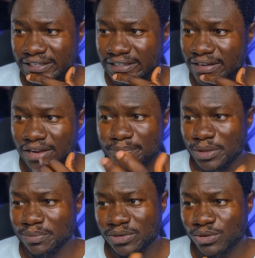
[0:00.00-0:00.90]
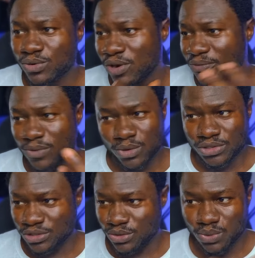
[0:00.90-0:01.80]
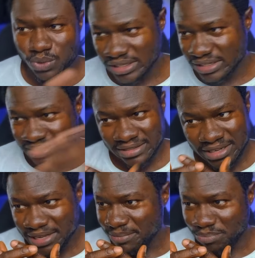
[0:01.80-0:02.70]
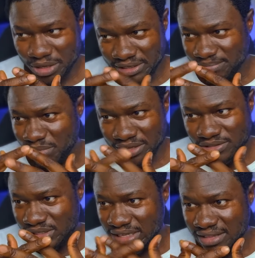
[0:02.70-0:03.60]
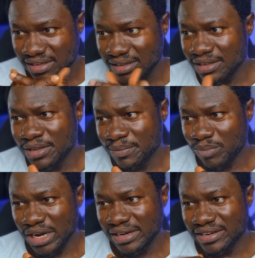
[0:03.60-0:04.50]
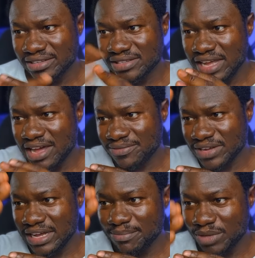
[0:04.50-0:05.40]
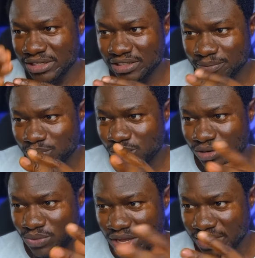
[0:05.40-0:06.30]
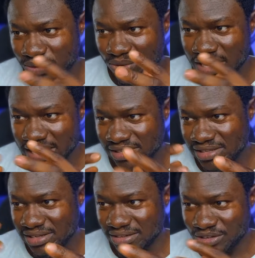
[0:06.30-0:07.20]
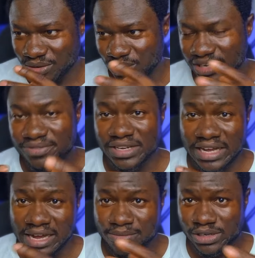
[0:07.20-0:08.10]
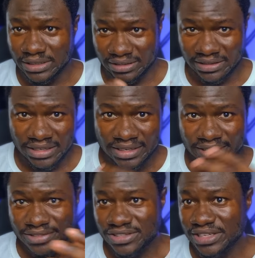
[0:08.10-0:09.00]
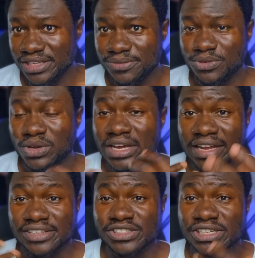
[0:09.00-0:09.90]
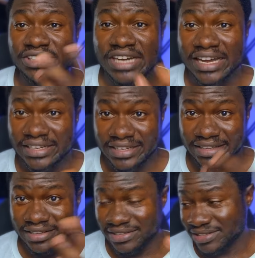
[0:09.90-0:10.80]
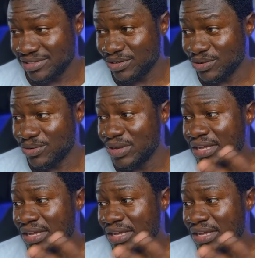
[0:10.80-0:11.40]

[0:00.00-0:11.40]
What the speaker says: There are people who, of course, you wouldn't mix together, but at least have a meeting point where you guys can, you know, live in harmony. See if you can exchange ideas, you know?